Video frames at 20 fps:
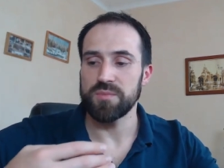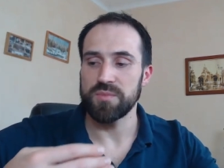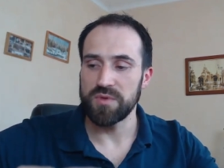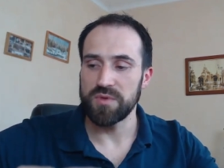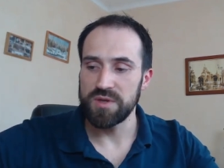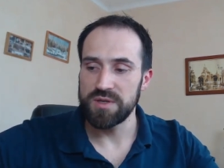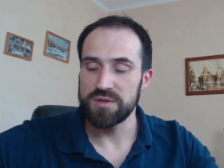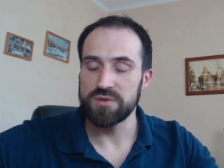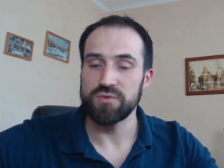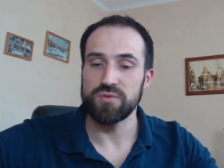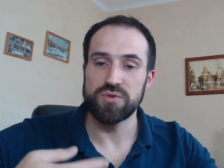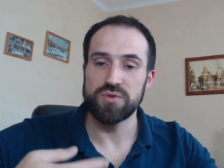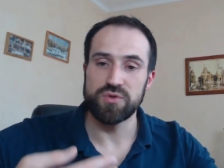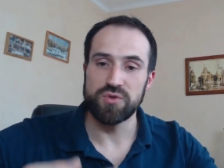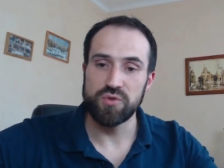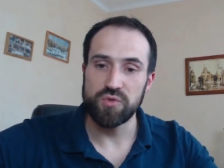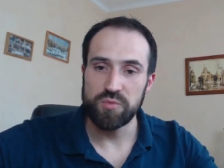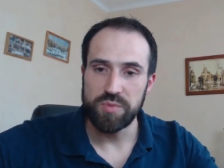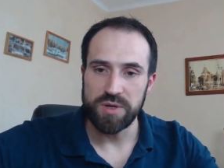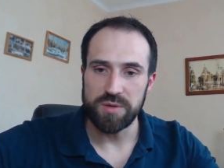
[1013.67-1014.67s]
These tools
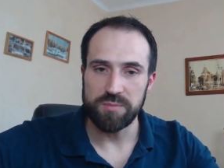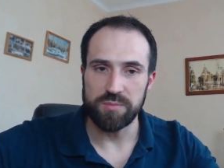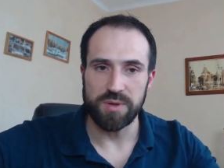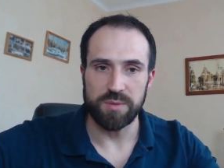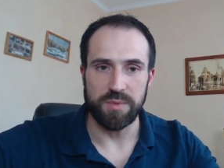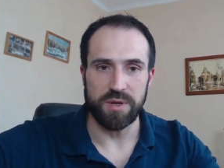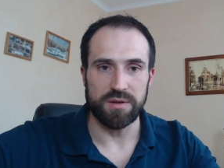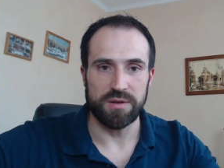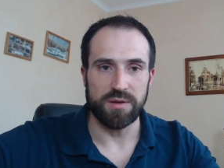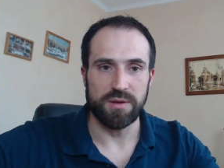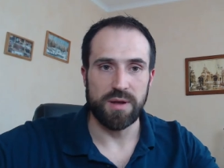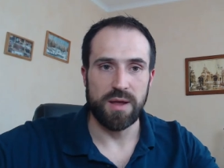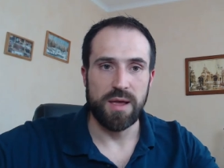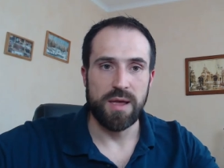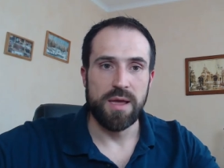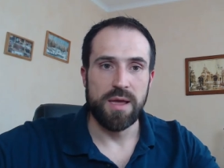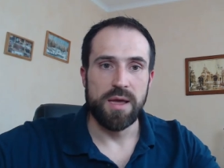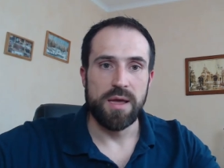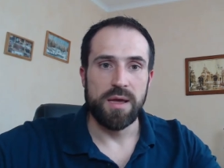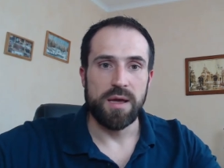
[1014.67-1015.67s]
should be implemented,
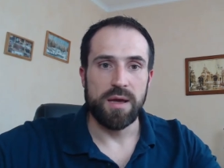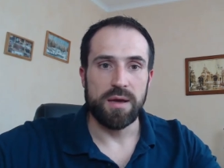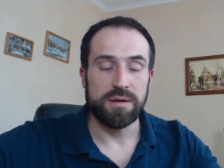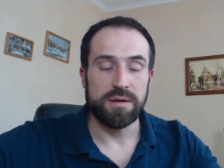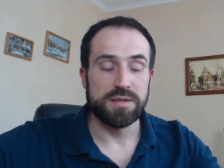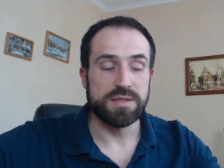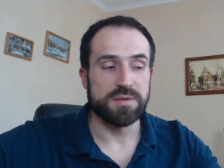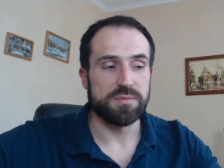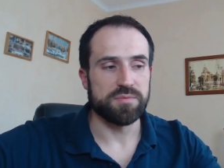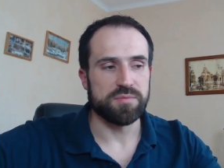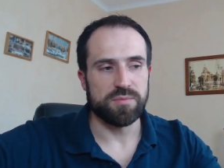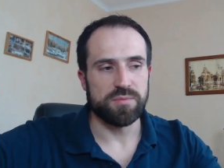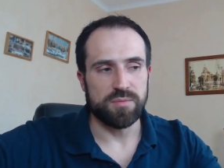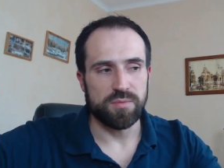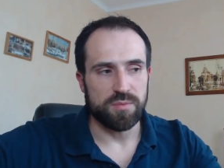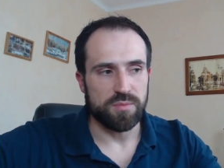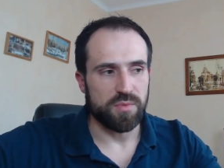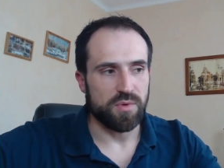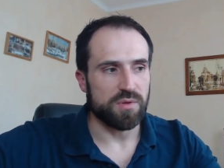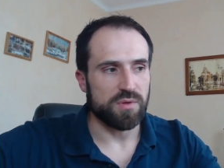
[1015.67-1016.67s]
and it's
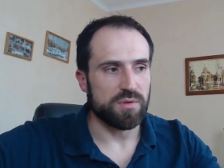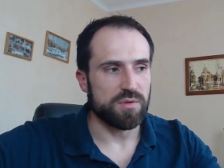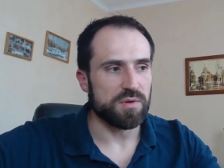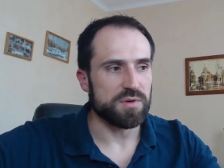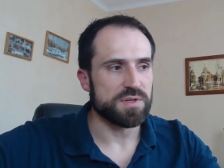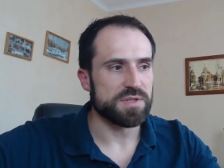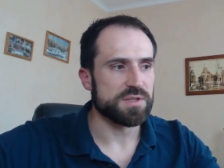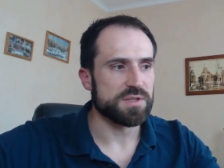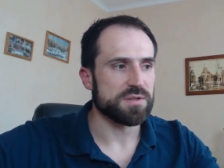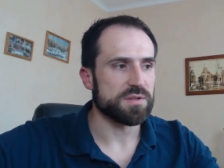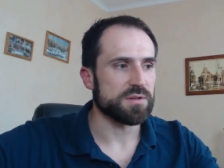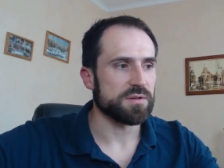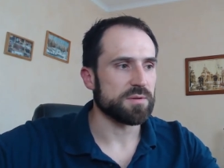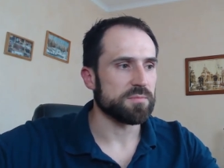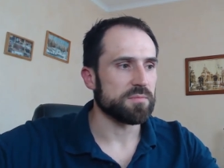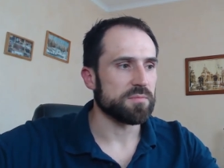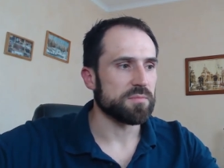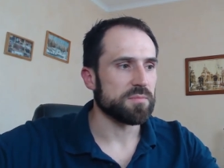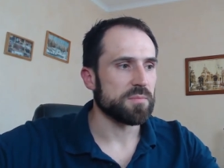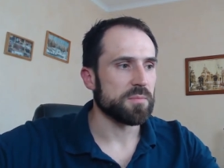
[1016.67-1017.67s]
mm, there is uh,